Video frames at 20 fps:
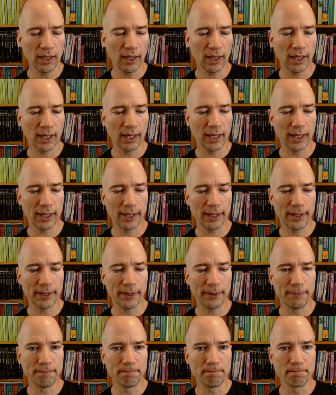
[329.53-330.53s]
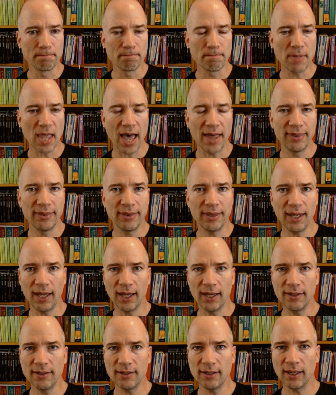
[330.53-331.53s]
And
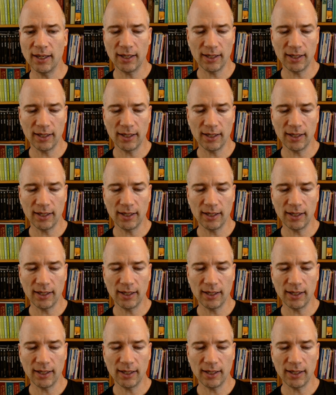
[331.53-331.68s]
then